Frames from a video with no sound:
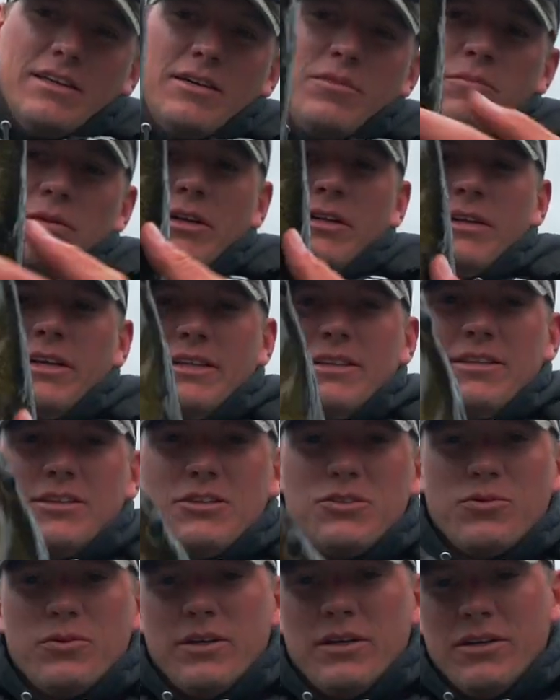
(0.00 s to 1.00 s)
I'm gonna let
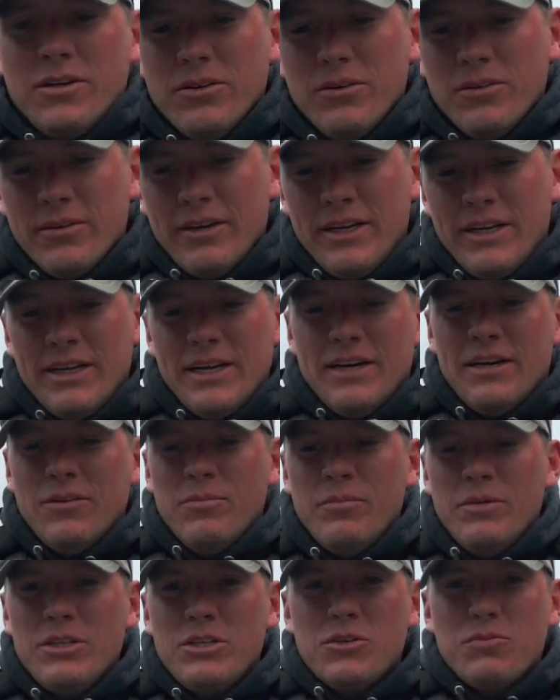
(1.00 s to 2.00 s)
this one go right now.
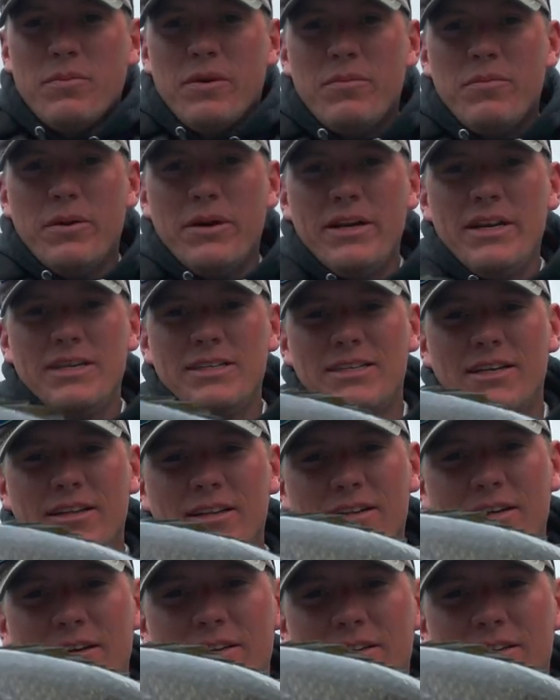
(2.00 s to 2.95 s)
Mitch, my buddy's on the